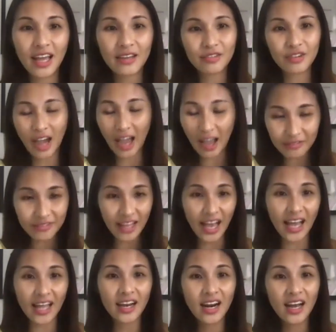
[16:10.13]
If you have
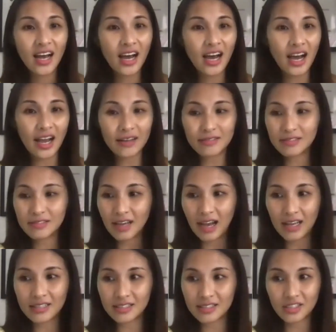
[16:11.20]
that,
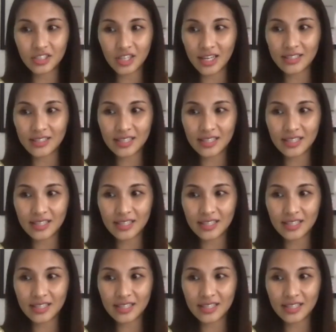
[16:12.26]
I suggest